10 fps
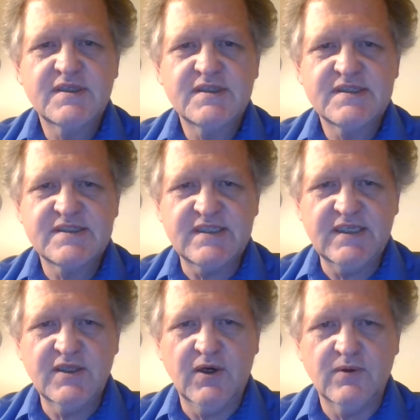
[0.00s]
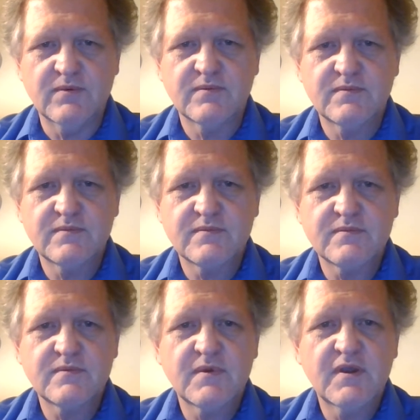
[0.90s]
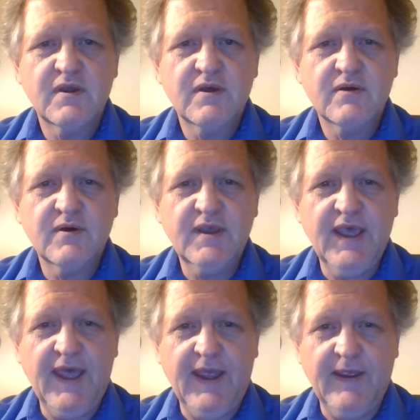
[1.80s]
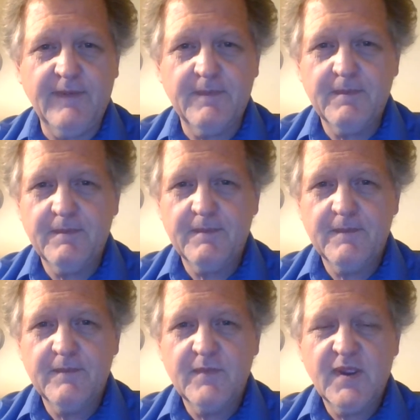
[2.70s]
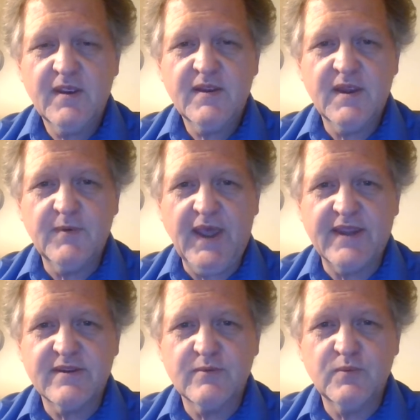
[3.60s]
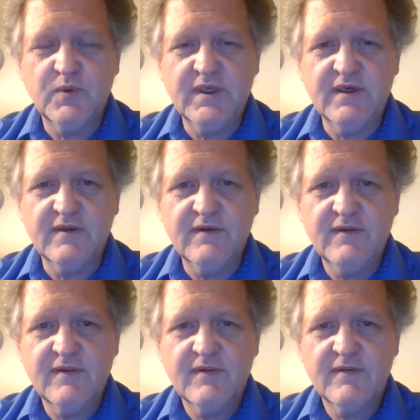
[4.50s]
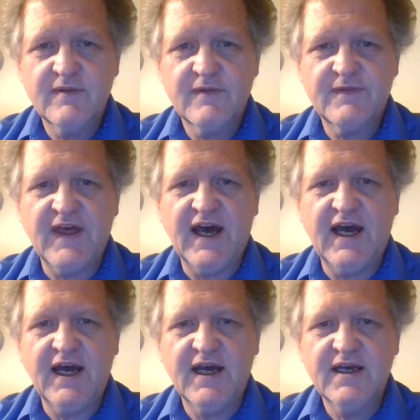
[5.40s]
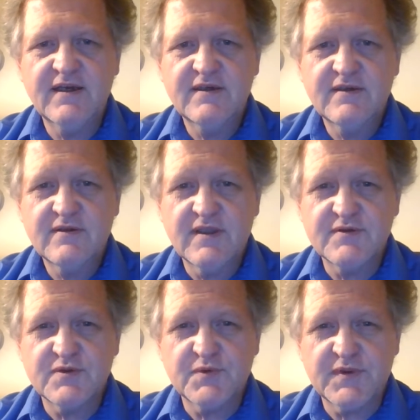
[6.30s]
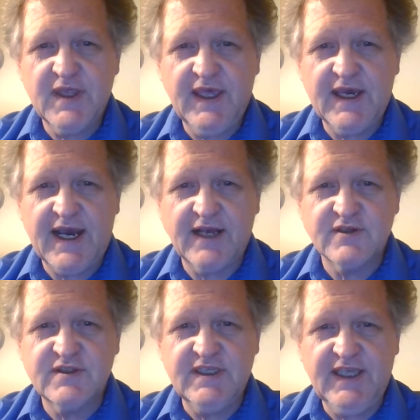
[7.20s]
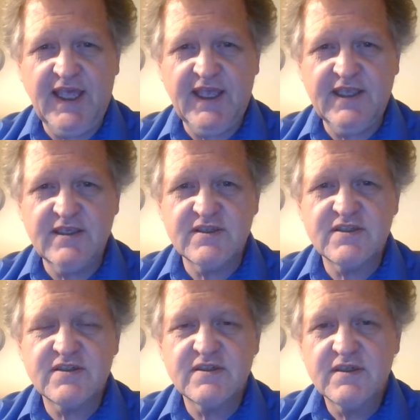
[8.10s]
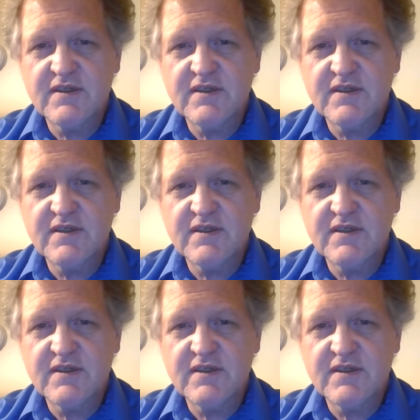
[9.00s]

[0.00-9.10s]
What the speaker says: silo. Okay. And we got will, tha, with a harder TH.